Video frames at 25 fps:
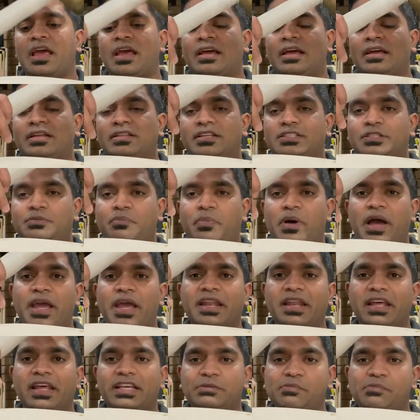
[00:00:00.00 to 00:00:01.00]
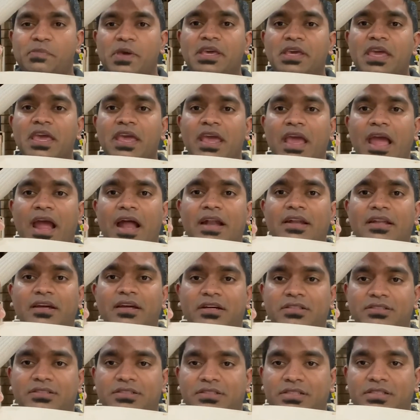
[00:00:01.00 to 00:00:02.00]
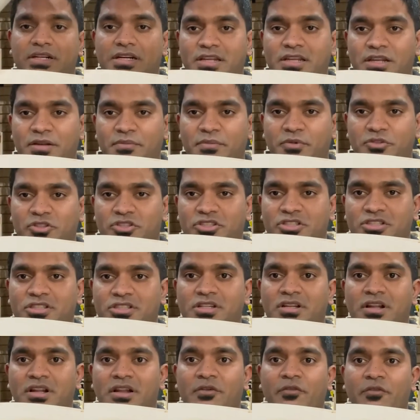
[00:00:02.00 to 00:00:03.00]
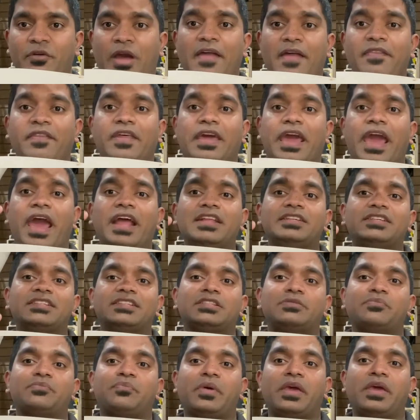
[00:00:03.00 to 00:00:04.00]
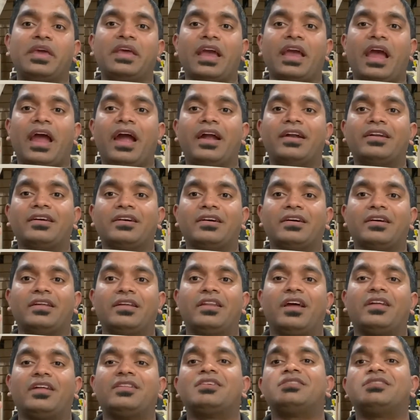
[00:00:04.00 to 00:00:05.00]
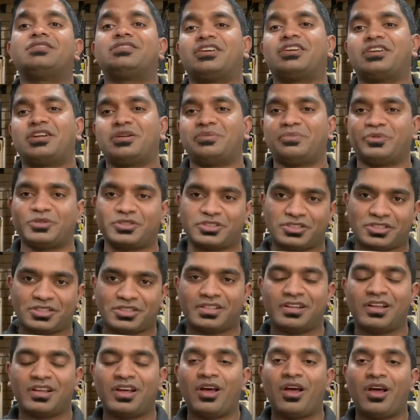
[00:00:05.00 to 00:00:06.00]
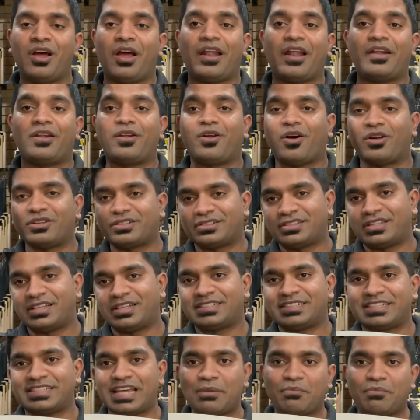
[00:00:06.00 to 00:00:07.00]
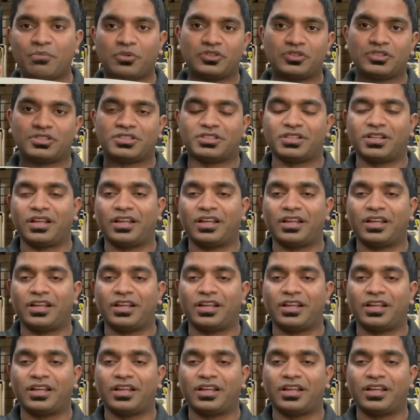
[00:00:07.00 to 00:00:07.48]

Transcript: the spine is peaking at a certain position and the edges peak at another certain position, and not the same position.